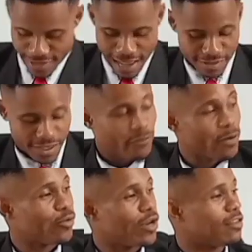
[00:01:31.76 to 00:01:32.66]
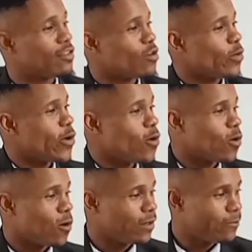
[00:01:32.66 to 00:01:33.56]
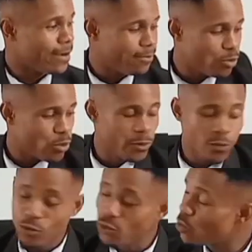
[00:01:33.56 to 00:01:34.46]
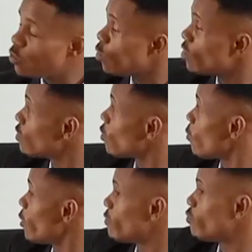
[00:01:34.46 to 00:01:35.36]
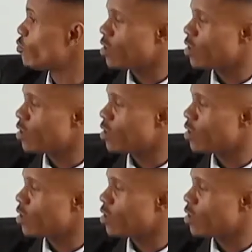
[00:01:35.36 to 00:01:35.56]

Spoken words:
That's the different pronunciation we all call it, right? But we will know what's the correct